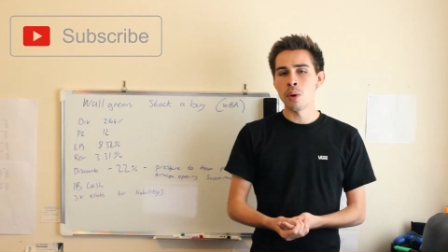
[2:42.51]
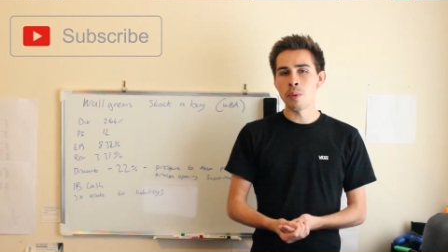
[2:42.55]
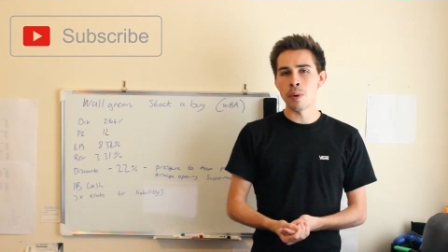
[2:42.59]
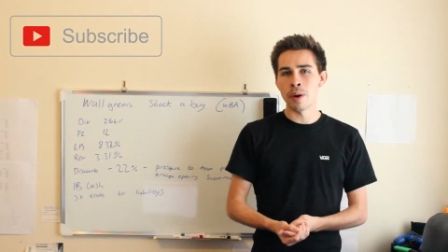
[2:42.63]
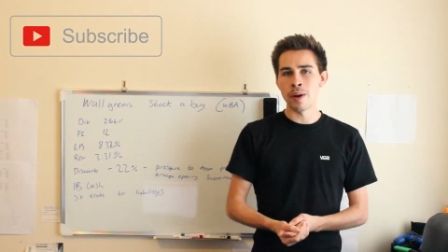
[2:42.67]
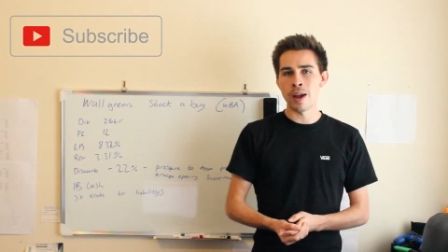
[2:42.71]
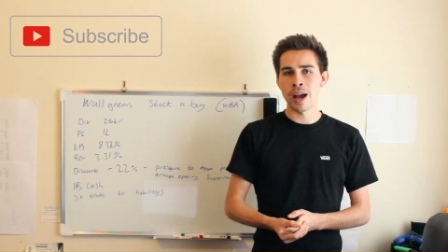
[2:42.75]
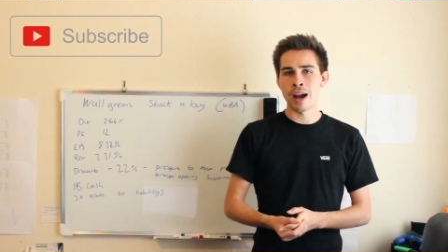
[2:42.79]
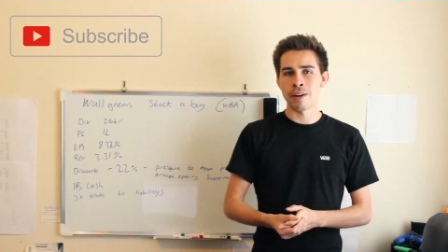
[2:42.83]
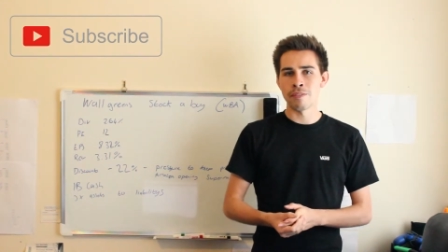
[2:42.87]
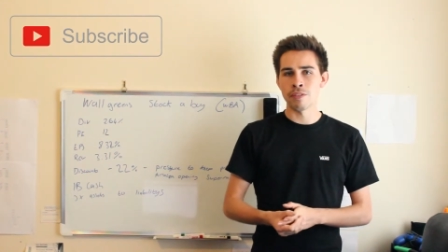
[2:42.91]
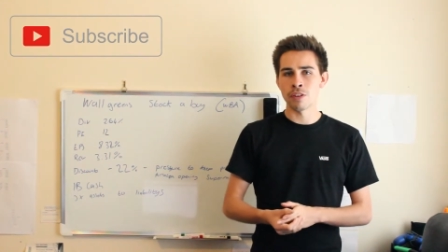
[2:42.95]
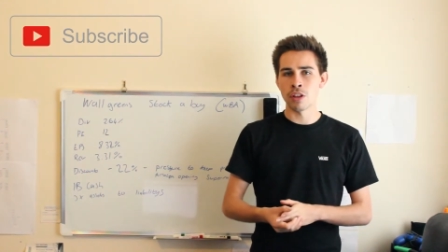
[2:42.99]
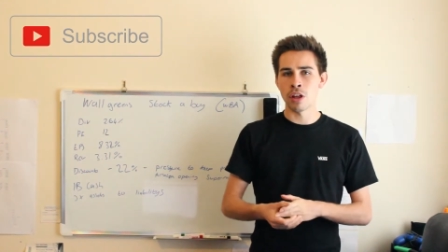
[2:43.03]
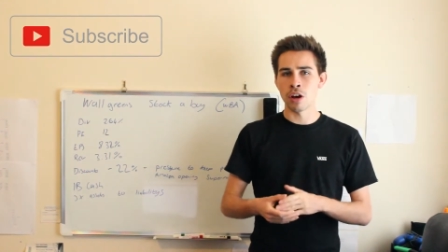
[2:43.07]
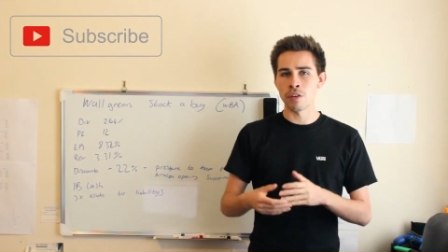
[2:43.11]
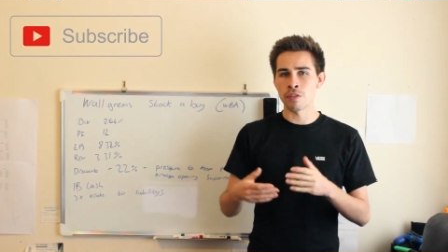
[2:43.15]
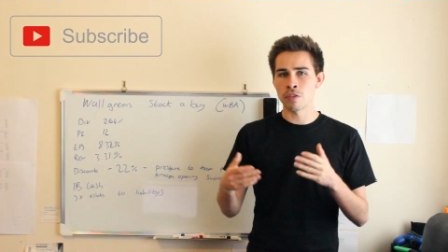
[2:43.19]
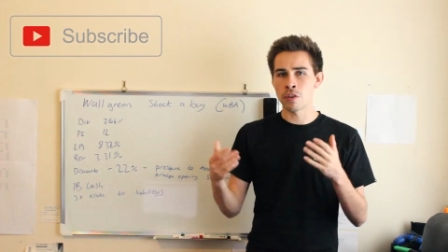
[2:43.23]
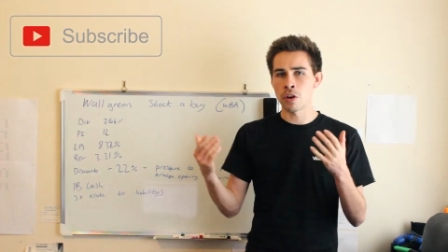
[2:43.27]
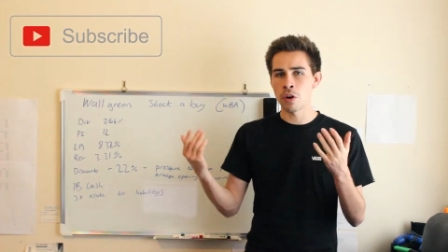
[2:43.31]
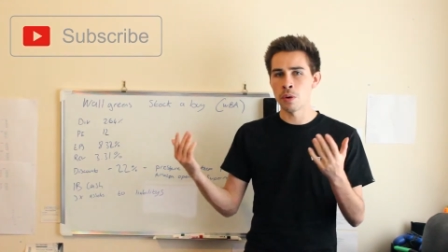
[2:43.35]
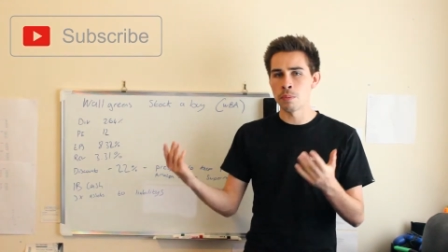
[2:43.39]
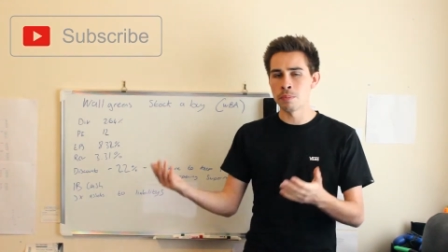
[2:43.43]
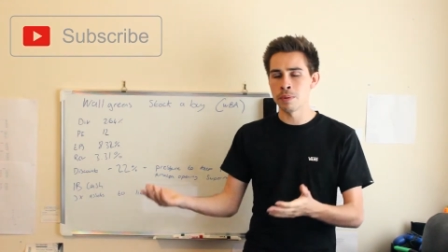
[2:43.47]
Where you have a lot
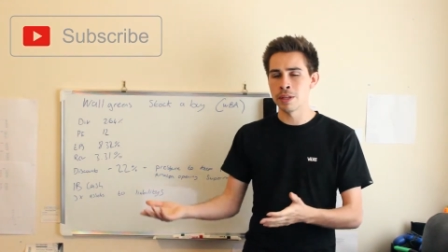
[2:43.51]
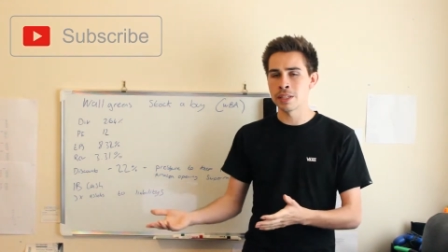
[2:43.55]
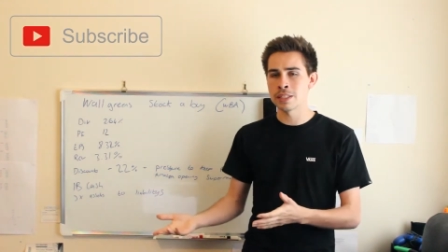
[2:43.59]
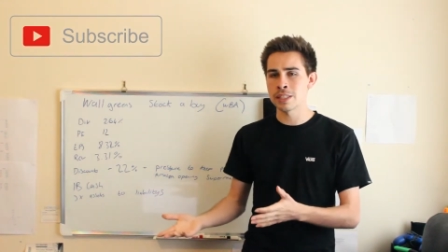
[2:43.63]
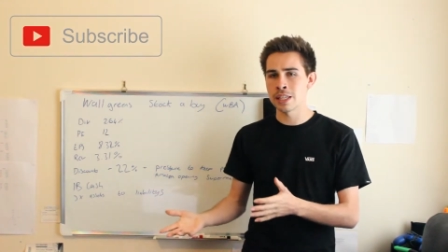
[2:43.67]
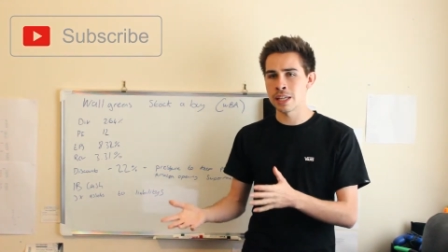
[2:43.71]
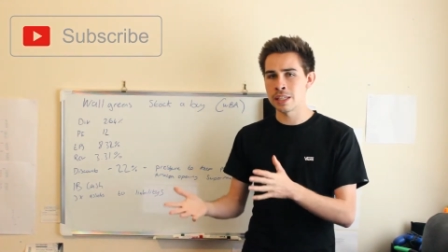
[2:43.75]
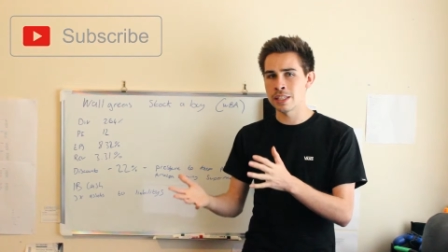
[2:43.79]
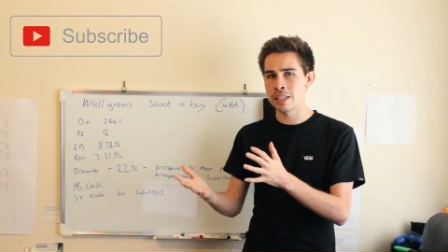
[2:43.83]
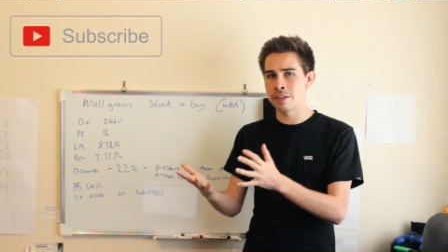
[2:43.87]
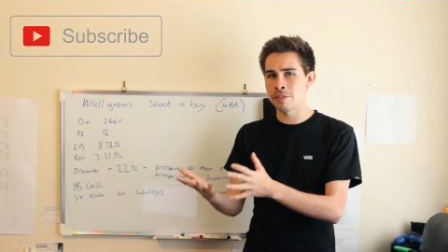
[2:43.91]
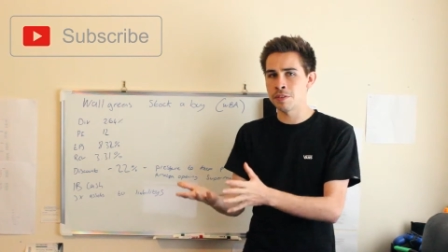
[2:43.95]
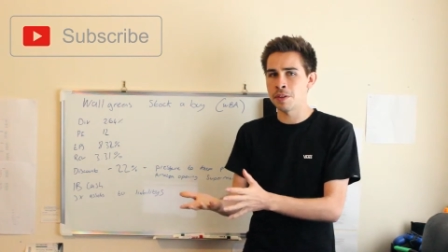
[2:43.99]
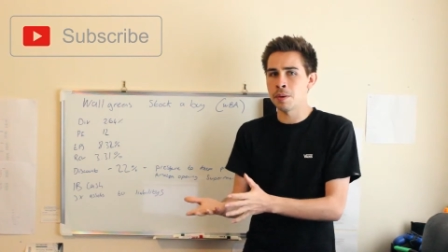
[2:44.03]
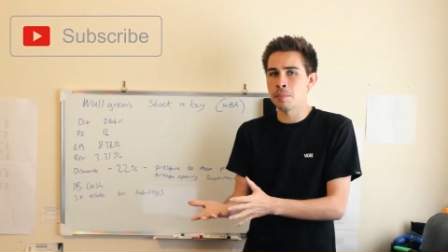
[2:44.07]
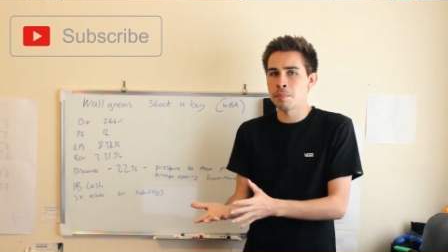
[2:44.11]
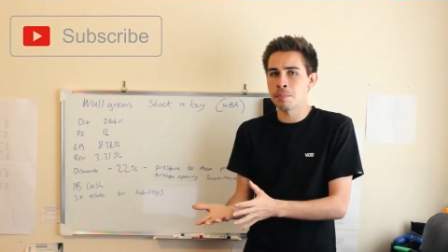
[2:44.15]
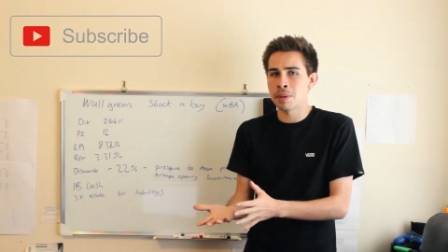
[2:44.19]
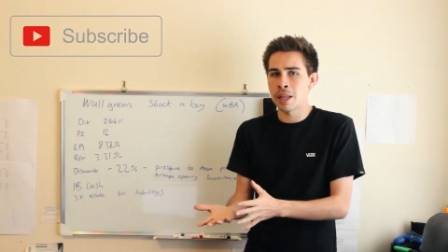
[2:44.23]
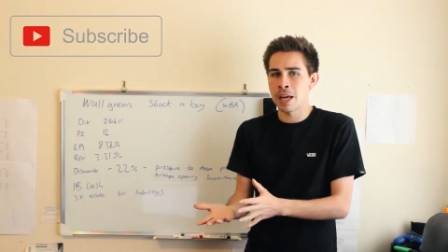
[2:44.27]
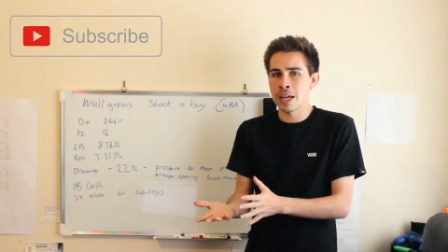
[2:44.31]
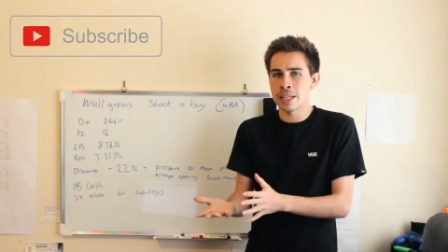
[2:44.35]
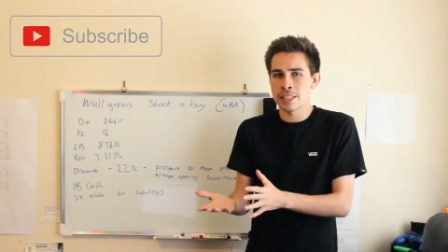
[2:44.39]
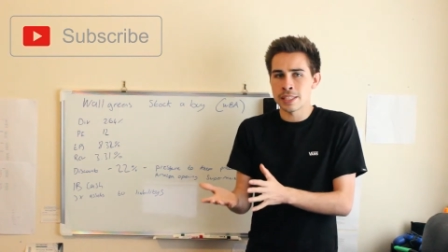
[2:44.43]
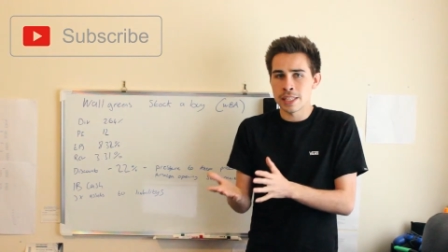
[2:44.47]
of companies that are dividend
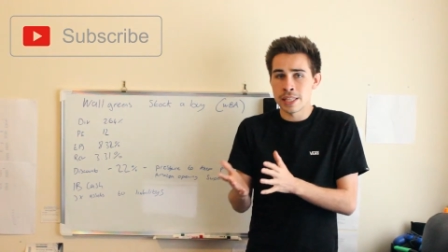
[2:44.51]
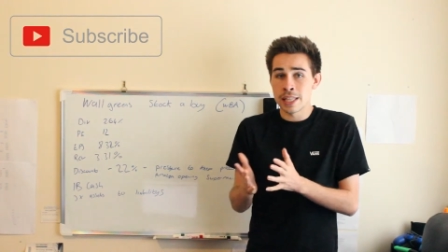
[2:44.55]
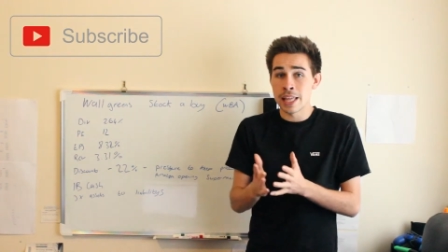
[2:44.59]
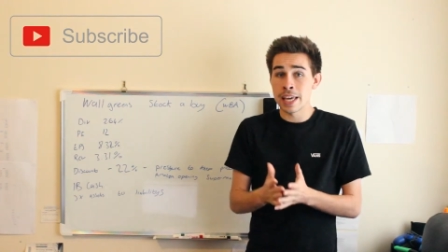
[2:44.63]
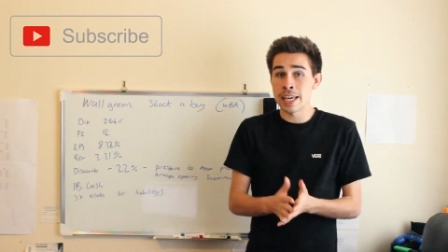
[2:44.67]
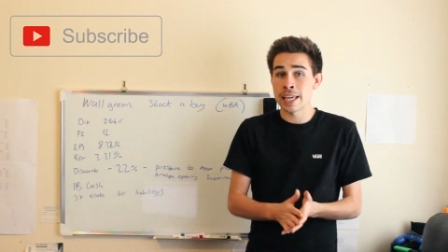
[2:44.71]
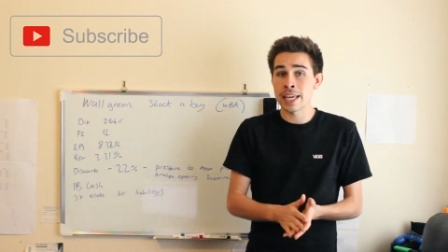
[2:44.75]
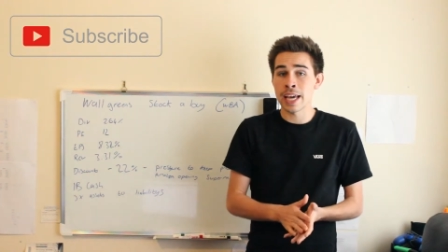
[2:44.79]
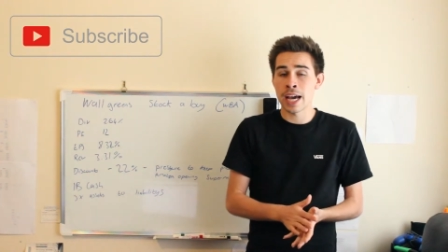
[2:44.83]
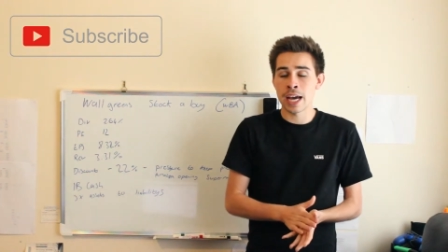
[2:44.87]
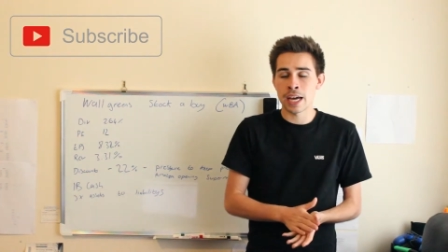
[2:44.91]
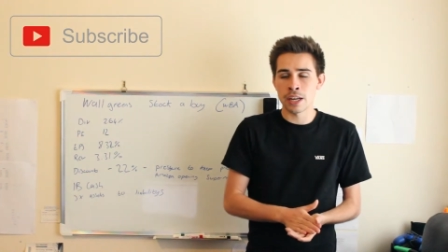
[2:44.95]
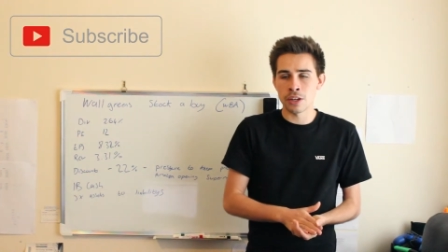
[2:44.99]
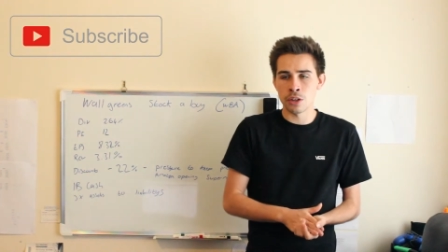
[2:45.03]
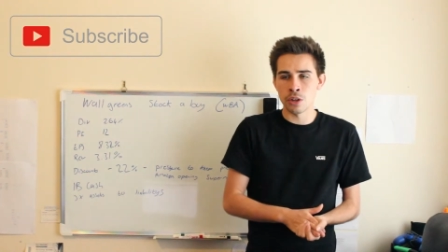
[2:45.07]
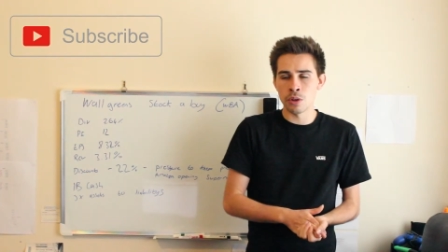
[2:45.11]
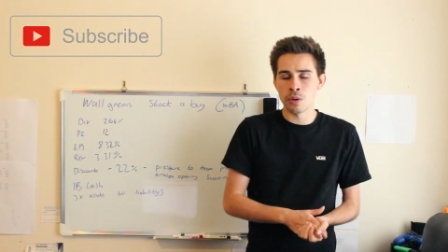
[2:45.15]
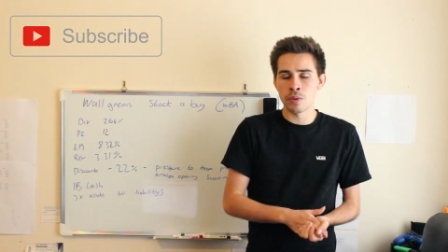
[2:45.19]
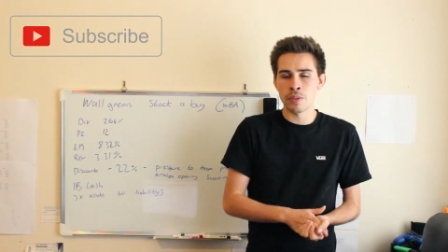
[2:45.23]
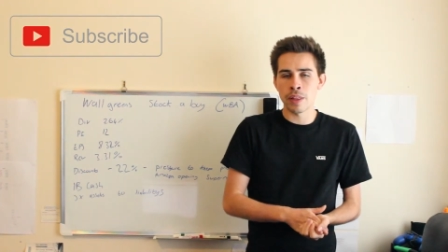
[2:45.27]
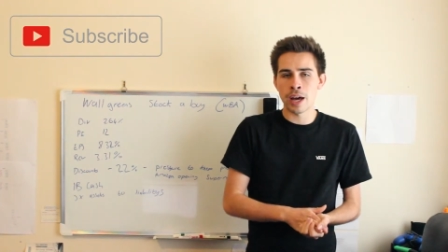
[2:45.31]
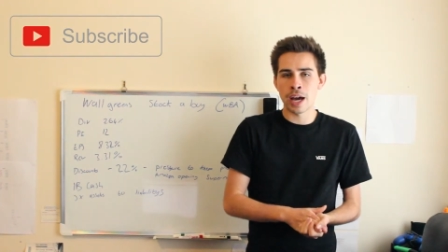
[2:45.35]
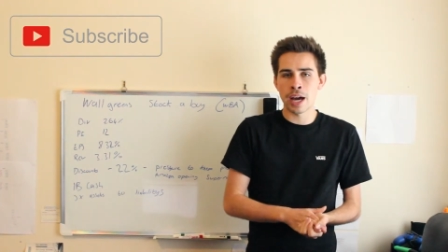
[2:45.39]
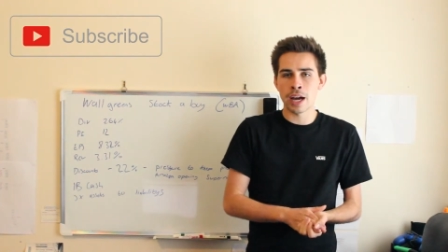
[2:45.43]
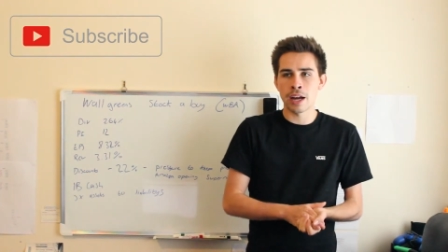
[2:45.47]
players and they can't
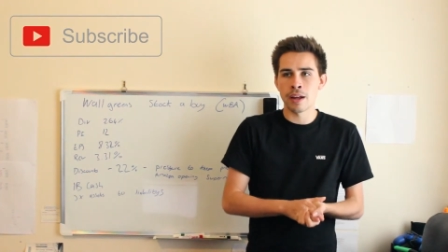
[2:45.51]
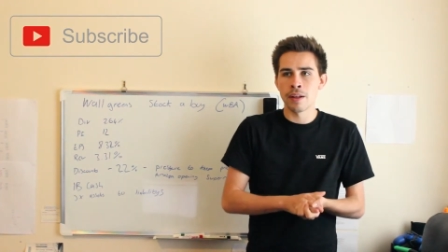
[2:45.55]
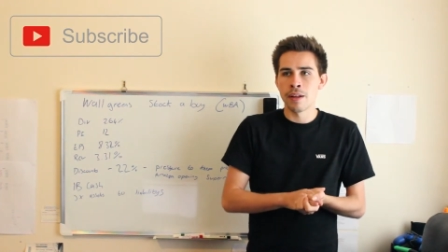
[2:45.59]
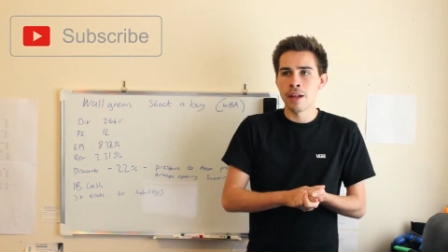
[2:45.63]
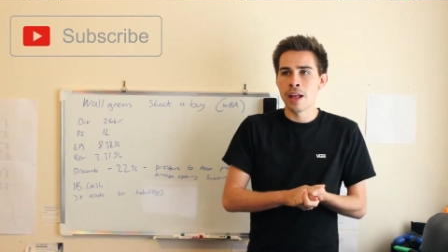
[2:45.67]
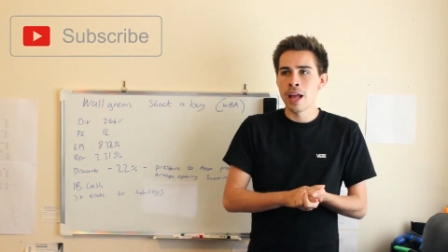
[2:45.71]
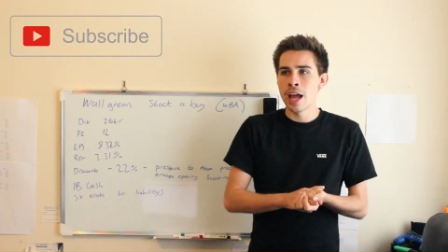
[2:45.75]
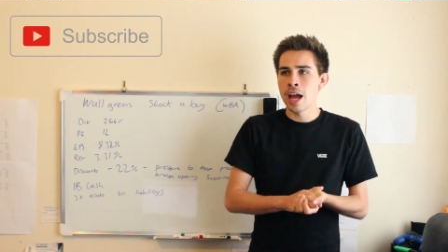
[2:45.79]
do that.